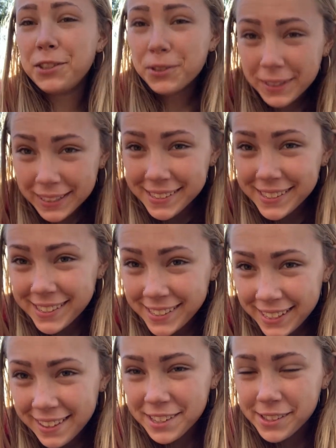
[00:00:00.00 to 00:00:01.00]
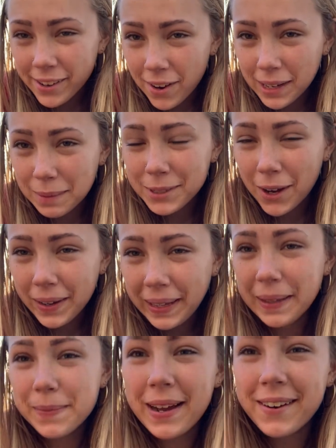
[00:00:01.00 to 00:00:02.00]
you can see the song I'm
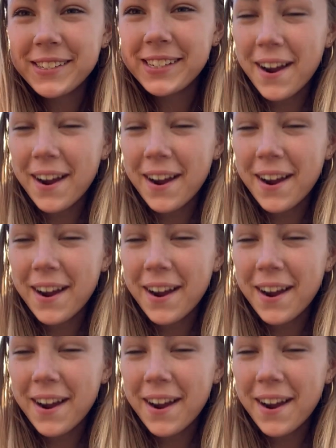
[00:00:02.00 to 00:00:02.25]
talking about